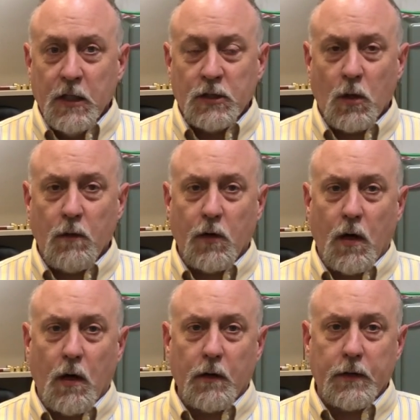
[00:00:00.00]
So
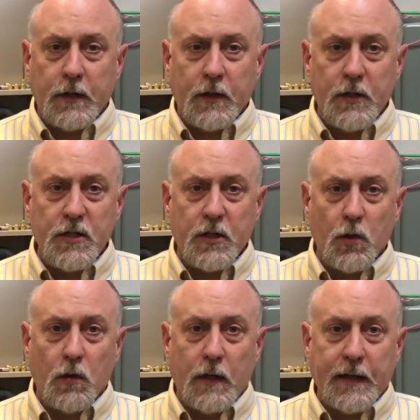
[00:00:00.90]
overall, you know, using a
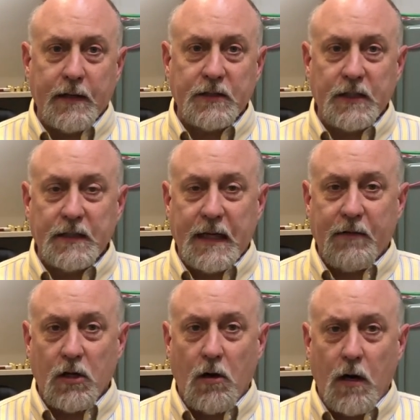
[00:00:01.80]
tool like this does have
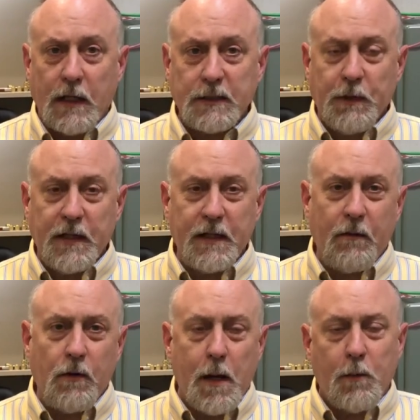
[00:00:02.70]
a cost, but you got
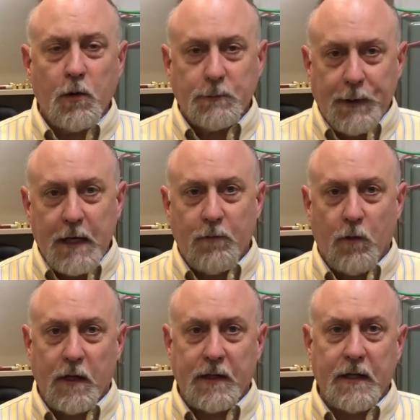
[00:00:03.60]
to remember who's paying
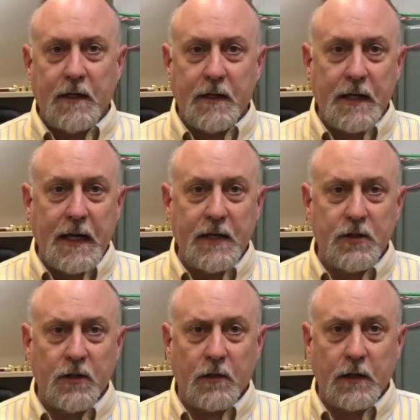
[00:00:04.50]
for it. At the end of the day,
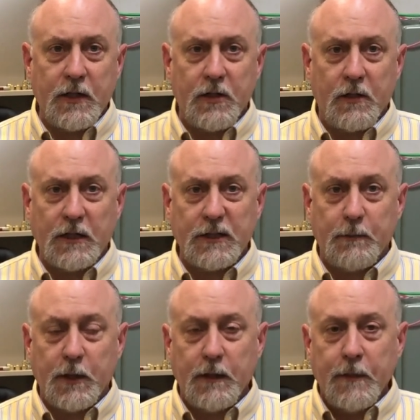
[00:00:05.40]
it's your it's your
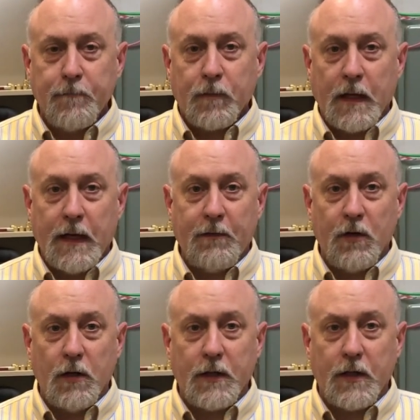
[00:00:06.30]
customer, and if you
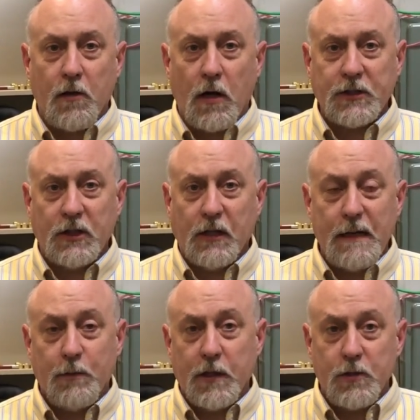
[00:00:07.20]
look at the cost of your
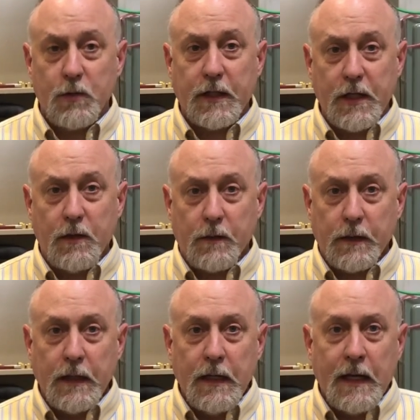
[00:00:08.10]
labor, it's really you.
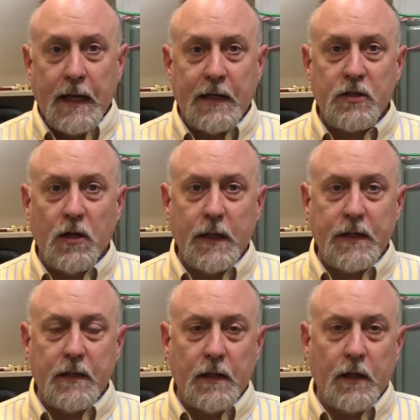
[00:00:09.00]
And so it,
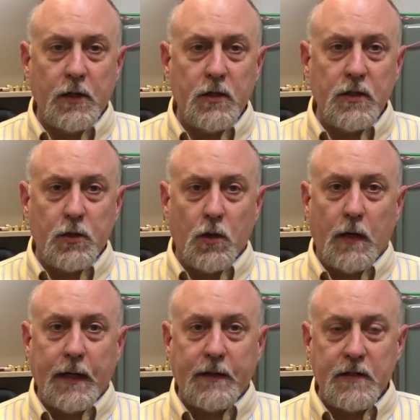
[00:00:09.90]
uh, using a tool
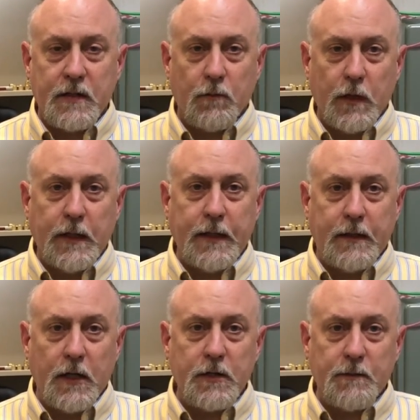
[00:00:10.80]
like this really
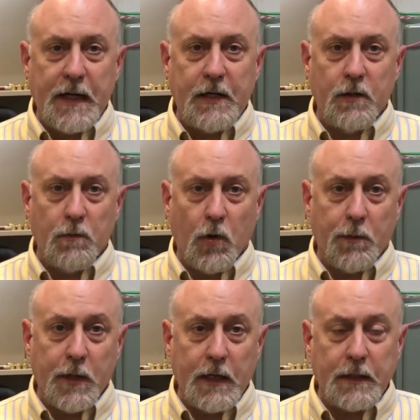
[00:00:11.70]
does make you more
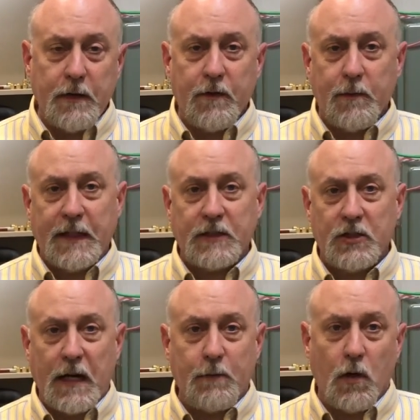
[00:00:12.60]
productive. It makes the
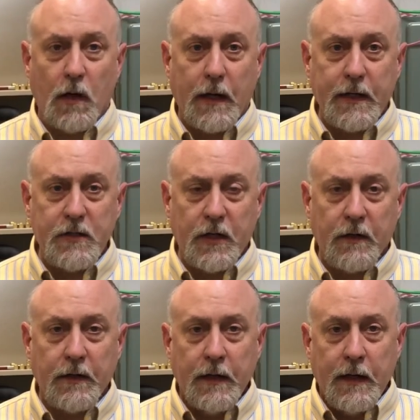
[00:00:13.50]
job go a lot
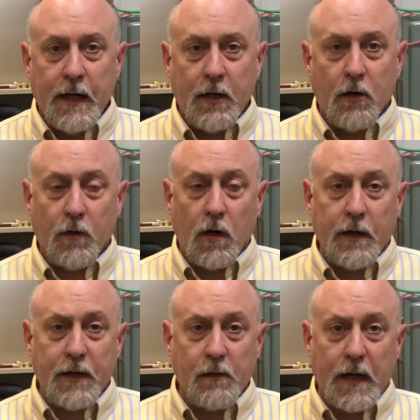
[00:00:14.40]
easier. And overall, I
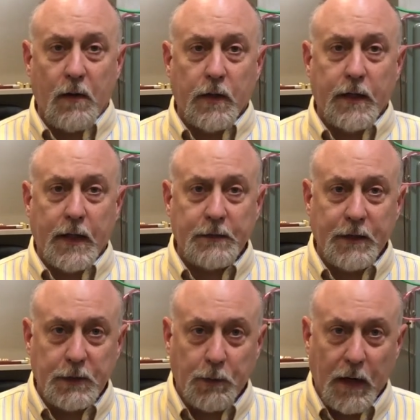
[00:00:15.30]
think we've got a really nice
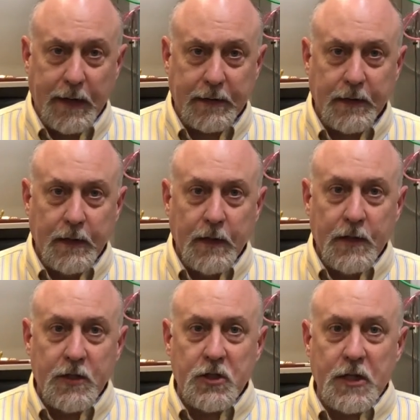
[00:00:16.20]
finished product.
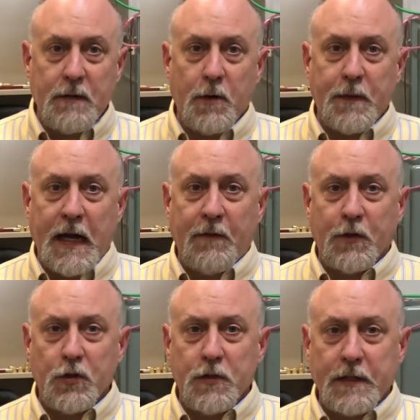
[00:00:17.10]
This is Jim on behalf of
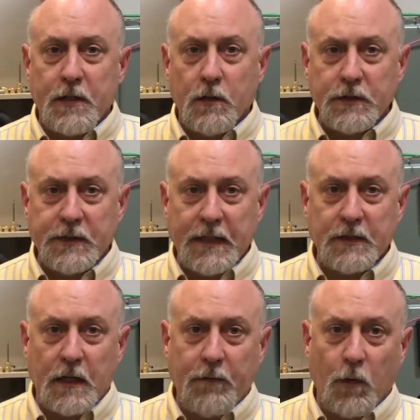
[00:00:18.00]
TruTech Tools. Thanks a lot